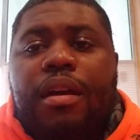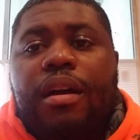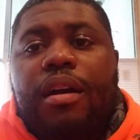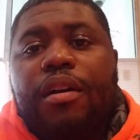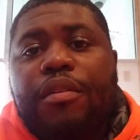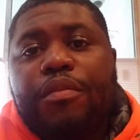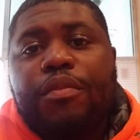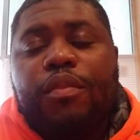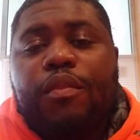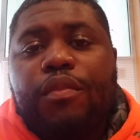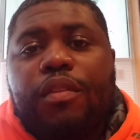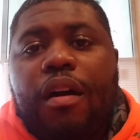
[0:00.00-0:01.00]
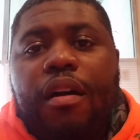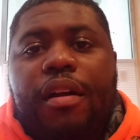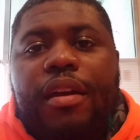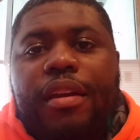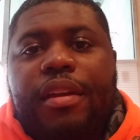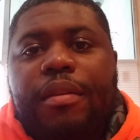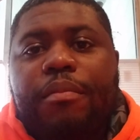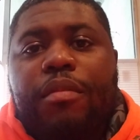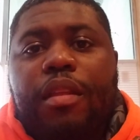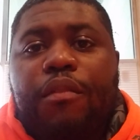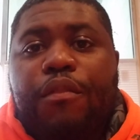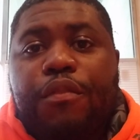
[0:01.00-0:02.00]
of
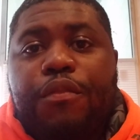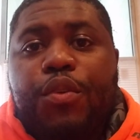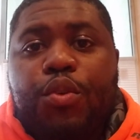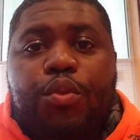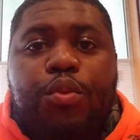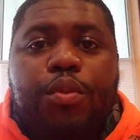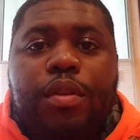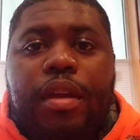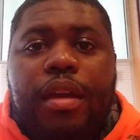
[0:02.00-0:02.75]
vlogging food,